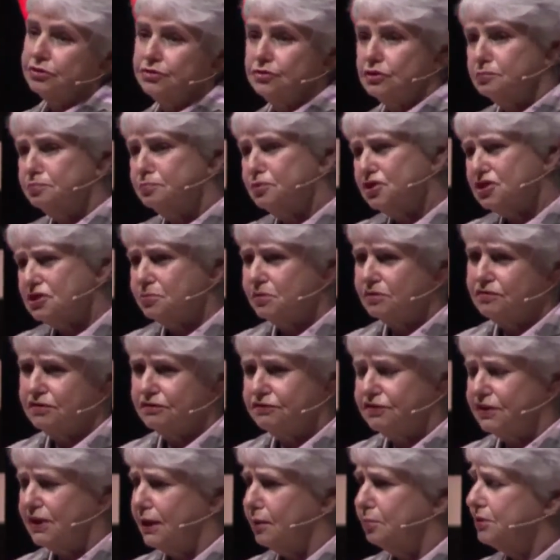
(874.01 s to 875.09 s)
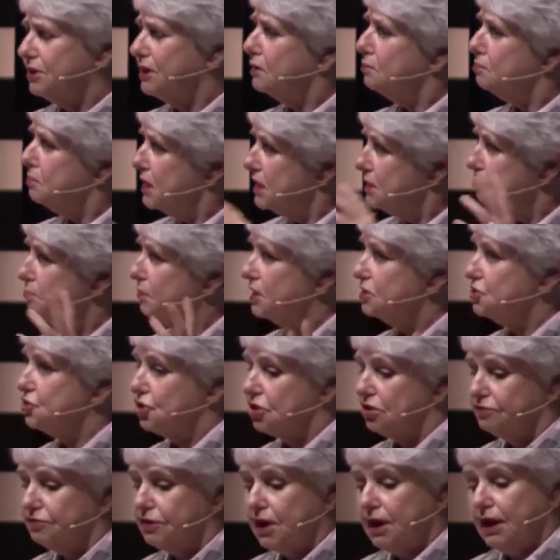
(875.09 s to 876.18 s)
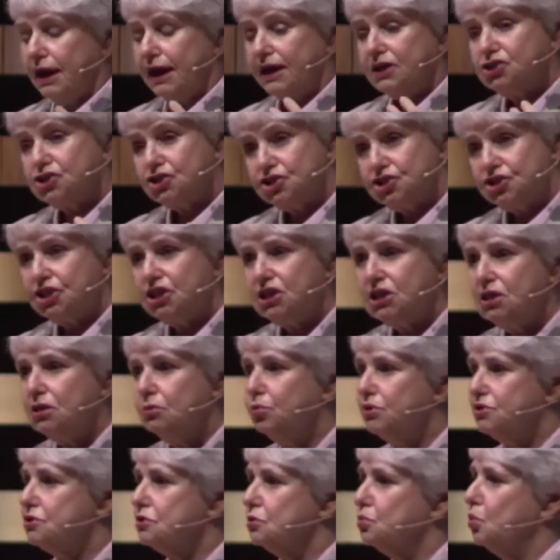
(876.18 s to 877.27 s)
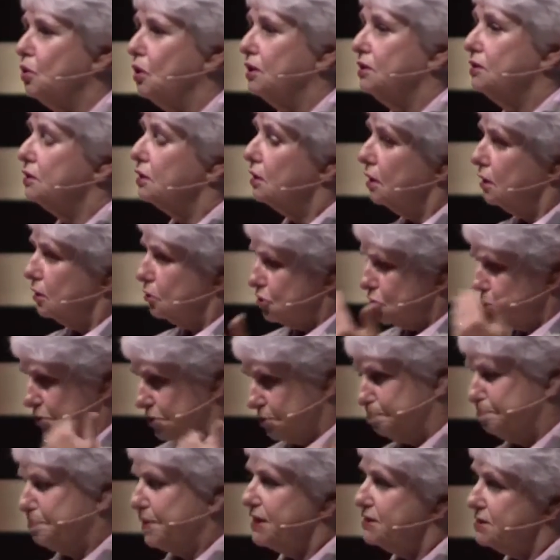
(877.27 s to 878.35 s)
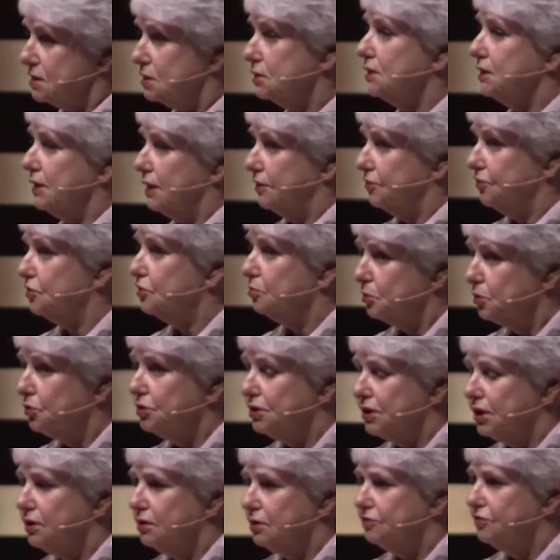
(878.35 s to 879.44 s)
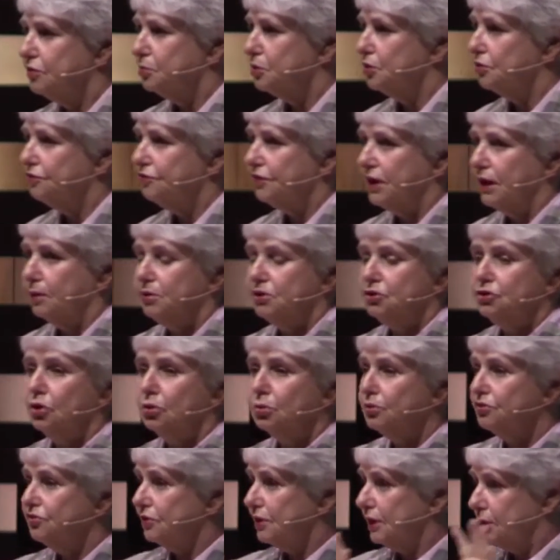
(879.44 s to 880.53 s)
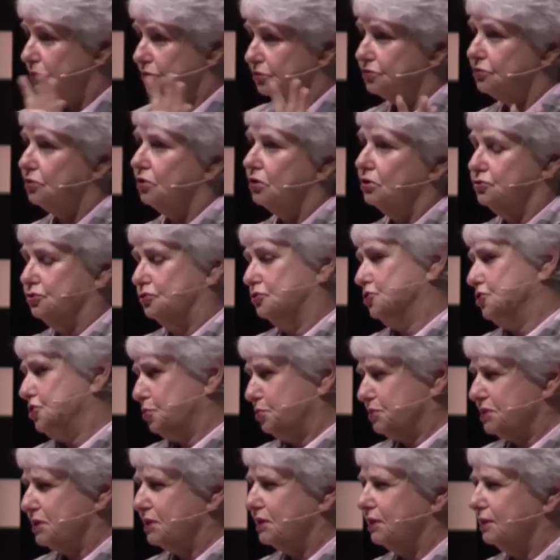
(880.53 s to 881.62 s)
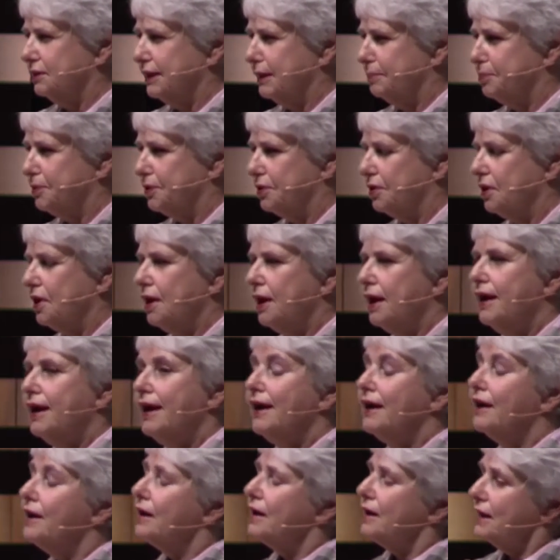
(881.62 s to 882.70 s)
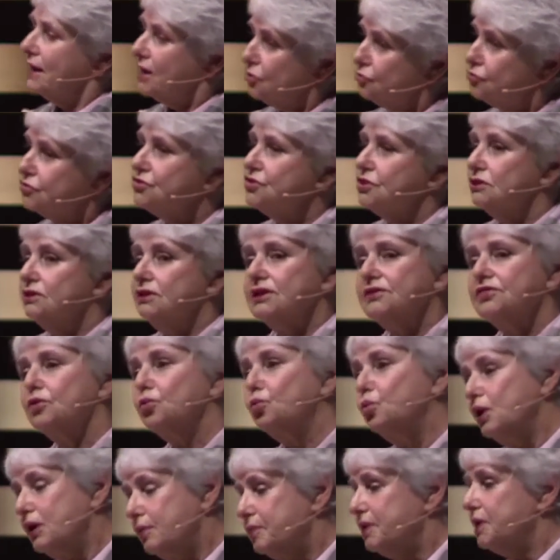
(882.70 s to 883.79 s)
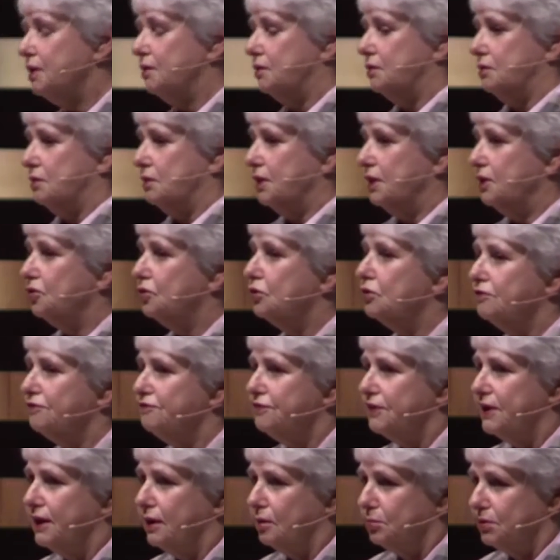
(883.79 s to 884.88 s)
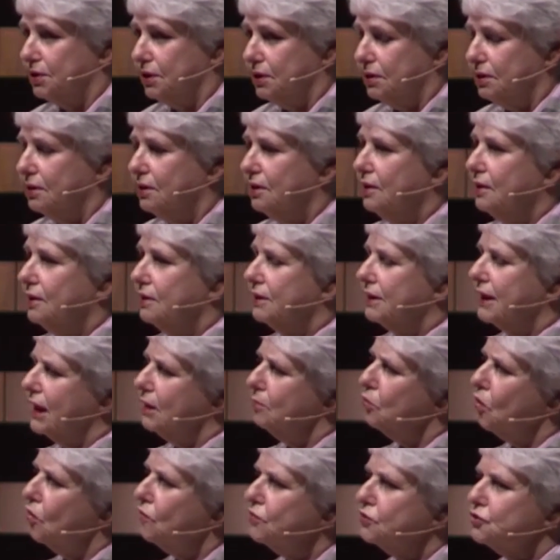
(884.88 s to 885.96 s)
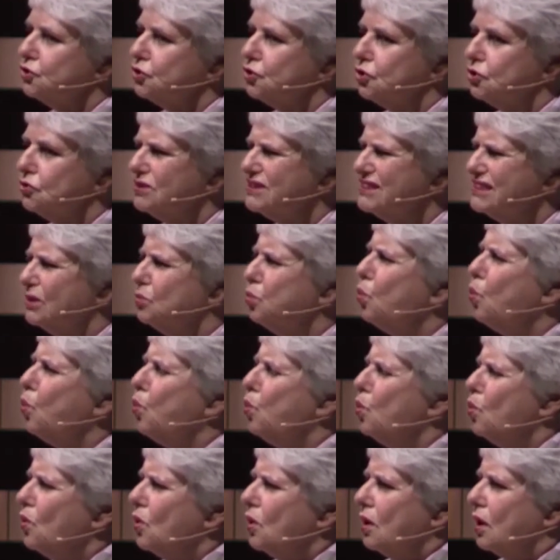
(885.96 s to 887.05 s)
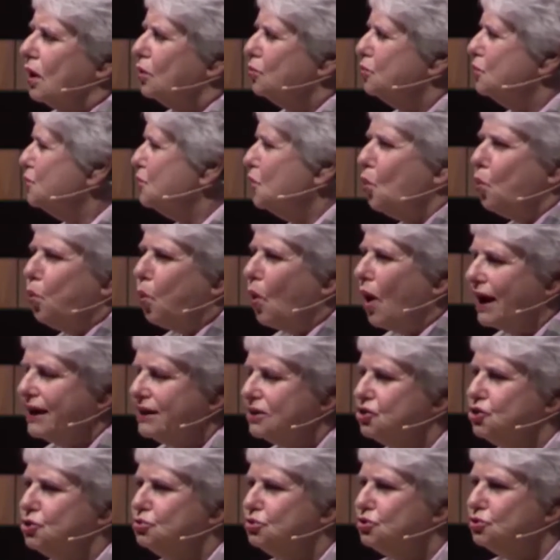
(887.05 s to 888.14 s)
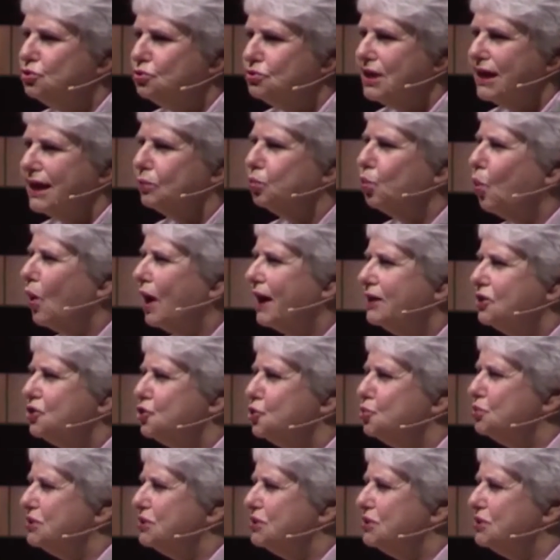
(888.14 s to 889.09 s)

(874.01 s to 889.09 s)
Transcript: into the bosom of the family and made much of. And she was the one, she was basically excommunicated from her family. No one was allowed to talk to her. She was like a leper. Interestingly, the women in her family came over to her and said, Aruna, why did you do that? Why did you